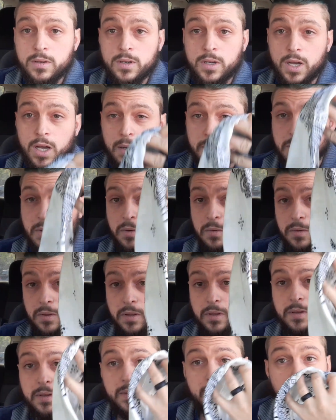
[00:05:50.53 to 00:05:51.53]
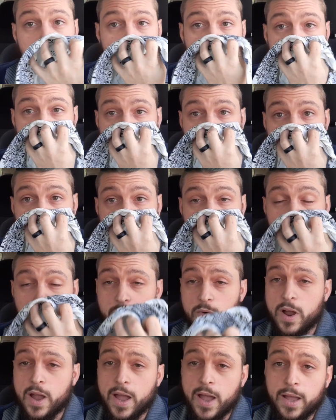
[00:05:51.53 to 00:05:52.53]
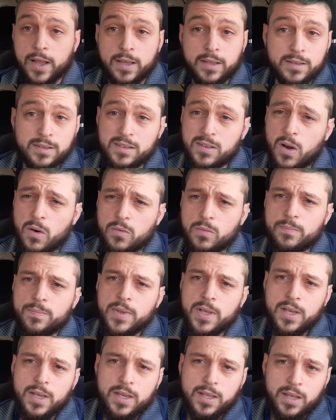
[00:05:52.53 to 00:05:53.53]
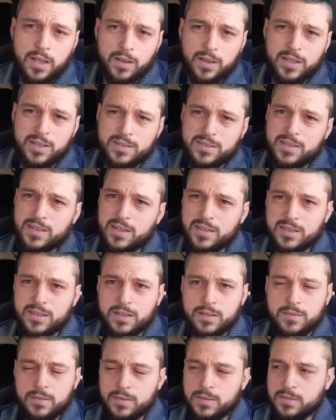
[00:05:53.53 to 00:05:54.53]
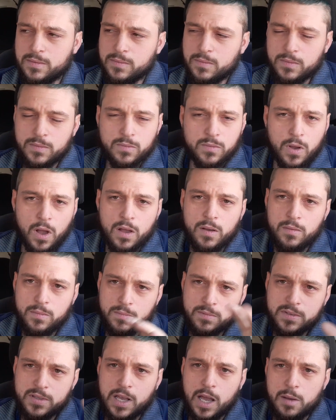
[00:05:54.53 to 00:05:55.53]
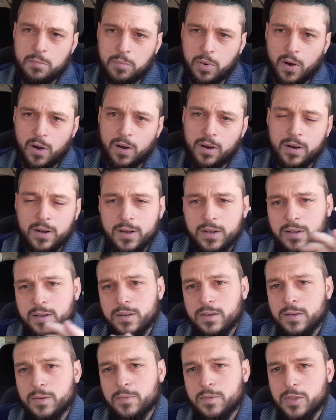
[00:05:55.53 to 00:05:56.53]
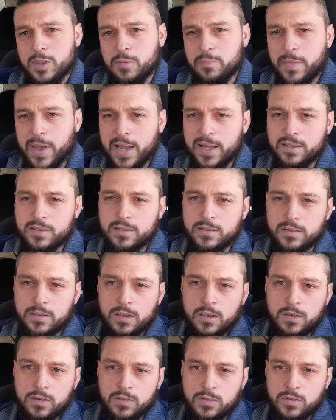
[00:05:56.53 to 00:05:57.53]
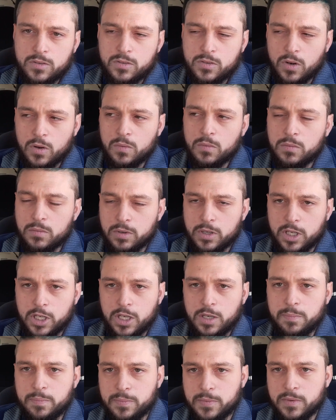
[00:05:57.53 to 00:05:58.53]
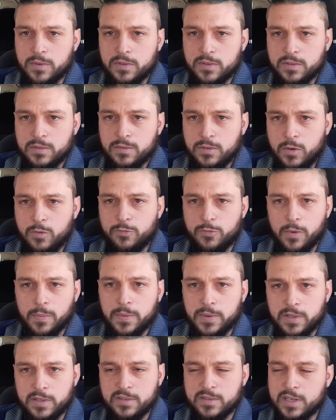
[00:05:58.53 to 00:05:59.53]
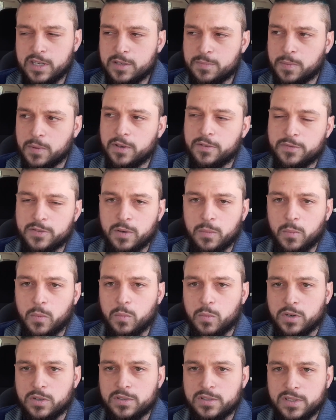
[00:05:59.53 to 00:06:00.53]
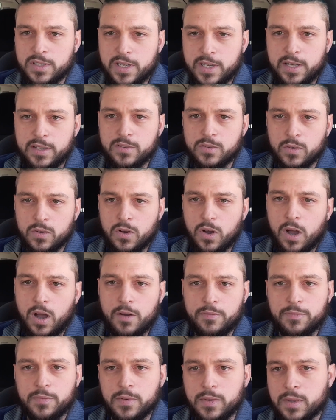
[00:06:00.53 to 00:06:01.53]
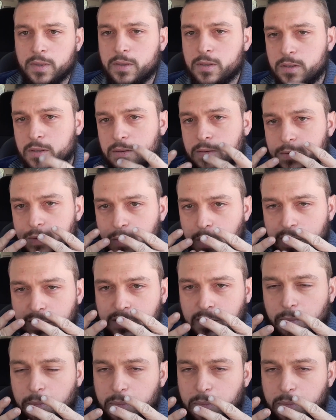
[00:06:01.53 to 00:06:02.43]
I'm doing the rag. Now listen, sidebar. The mask don't keep you from the disease, but if someone were to sneeze or cough and you had something